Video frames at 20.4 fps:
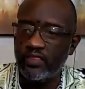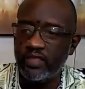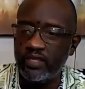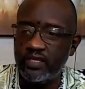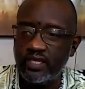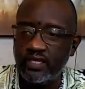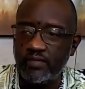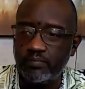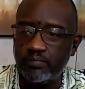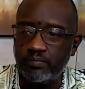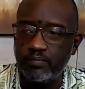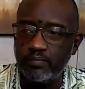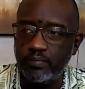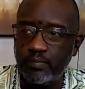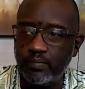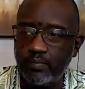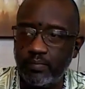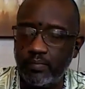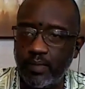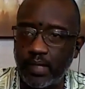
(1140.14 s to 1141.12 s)
The
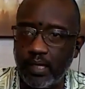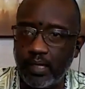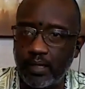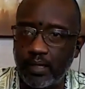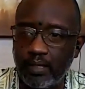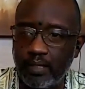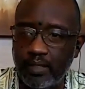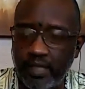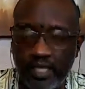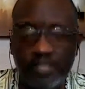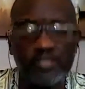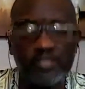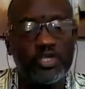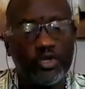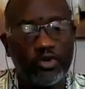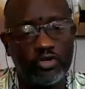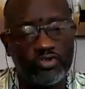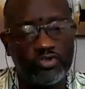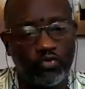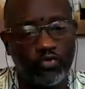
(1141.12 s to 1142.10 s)

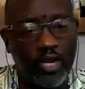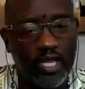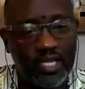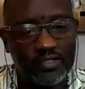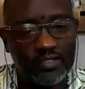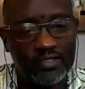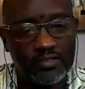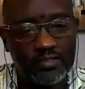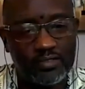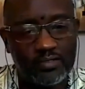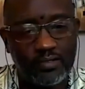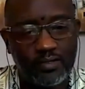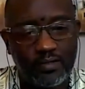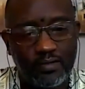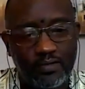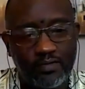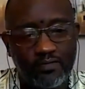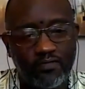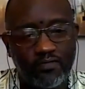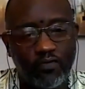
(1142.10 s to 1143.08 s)
insurance rate
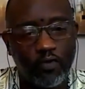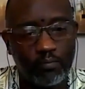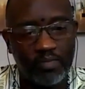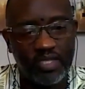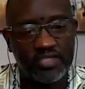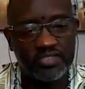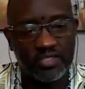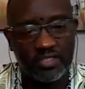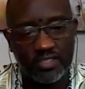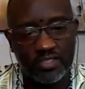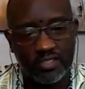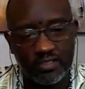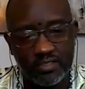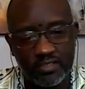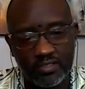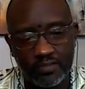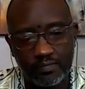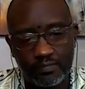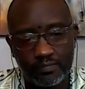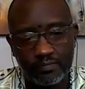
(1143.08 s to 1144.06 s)
for
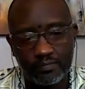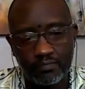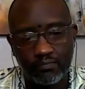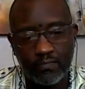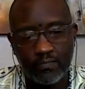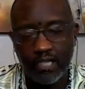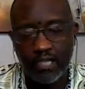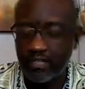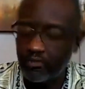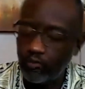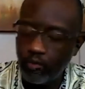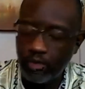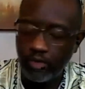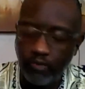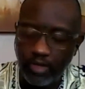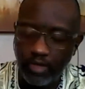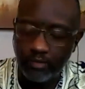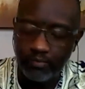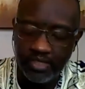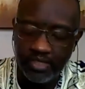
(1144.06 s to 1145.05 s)
businesses, like you want to